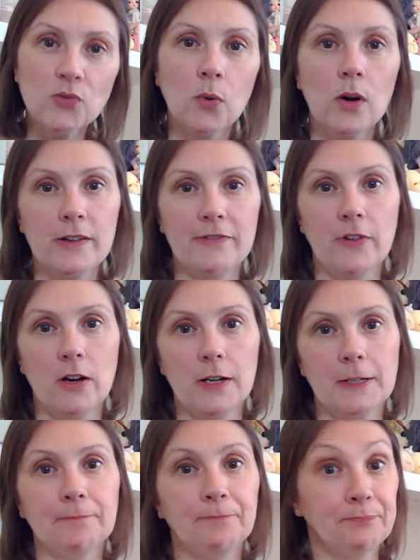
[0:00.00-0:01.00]

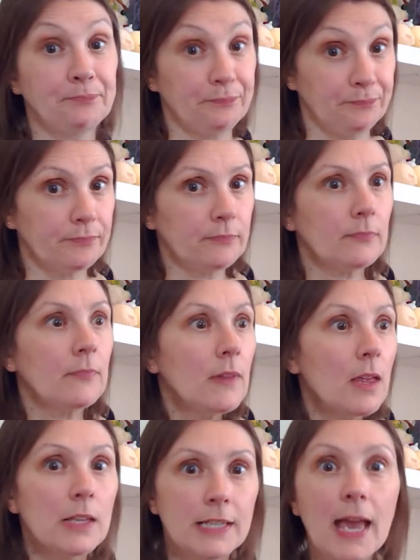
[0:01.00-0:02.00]
Wi-Fi.
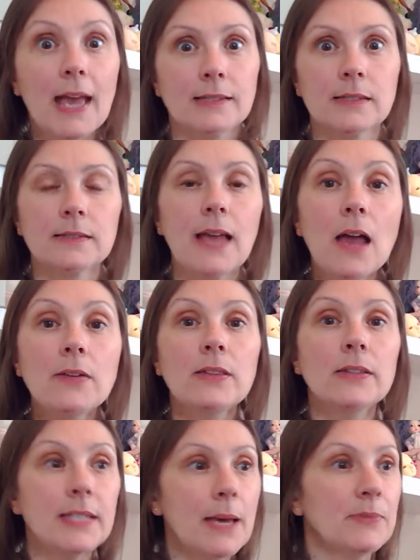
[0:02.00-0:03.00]
Yes, down in
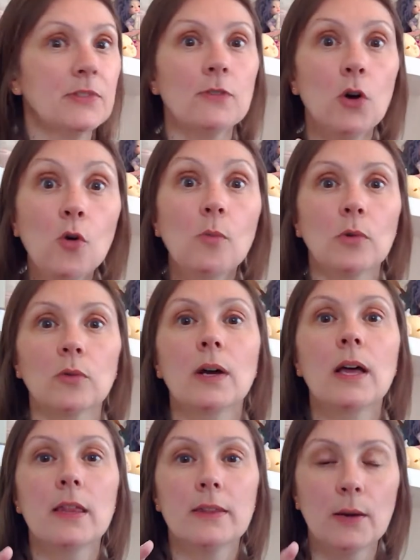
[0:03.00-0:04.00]
the depths of Cornwall,
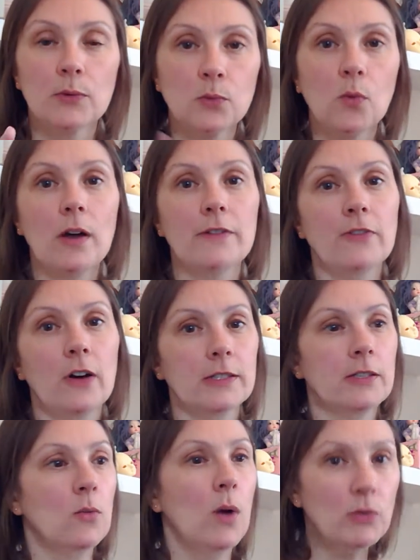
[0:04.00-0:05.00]
there was Wi-Fi.
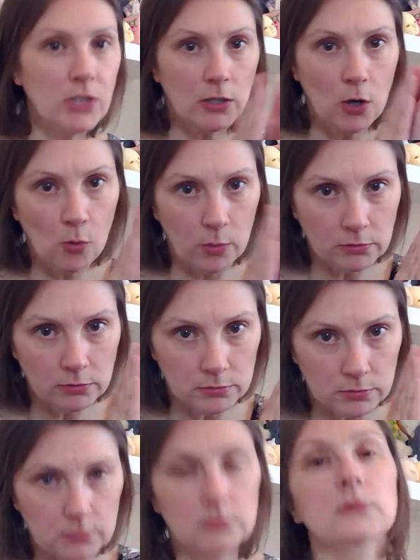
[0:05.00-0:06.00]
So well done, Cornwall,
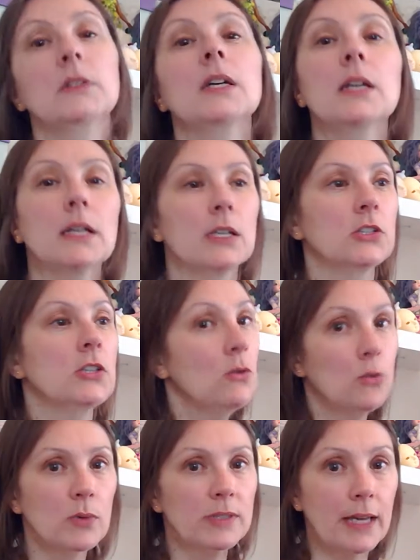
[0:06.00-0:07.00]
because you don't
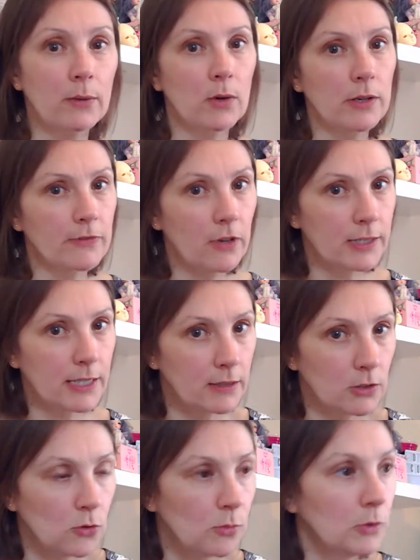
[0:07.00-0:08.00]
always get Wi-Fi down in
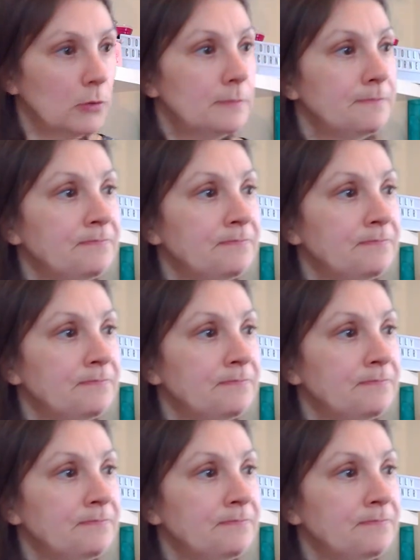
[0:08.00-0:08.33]
Cornwall.